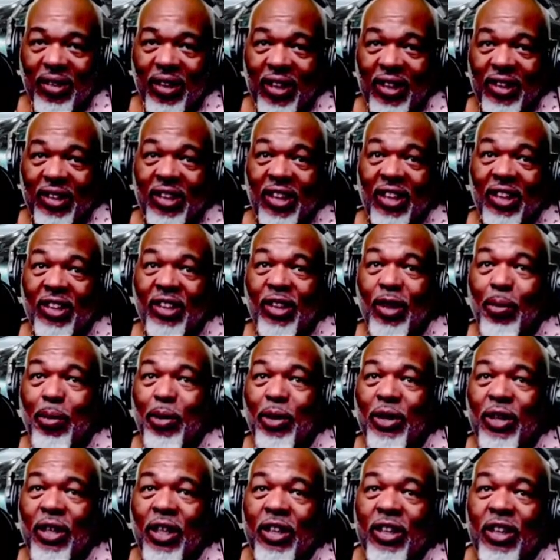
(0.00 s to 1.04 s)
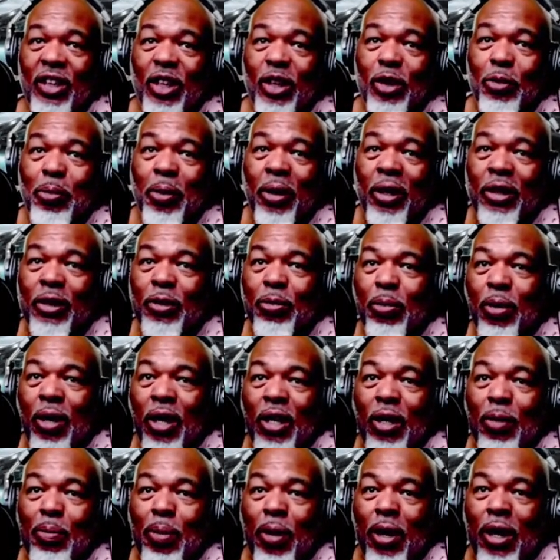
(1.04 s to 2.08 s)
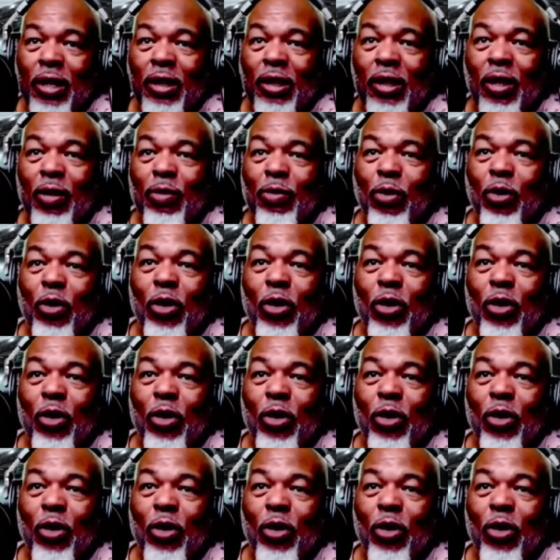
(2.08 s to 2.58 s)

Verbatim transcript: S S W says in his best Monty Python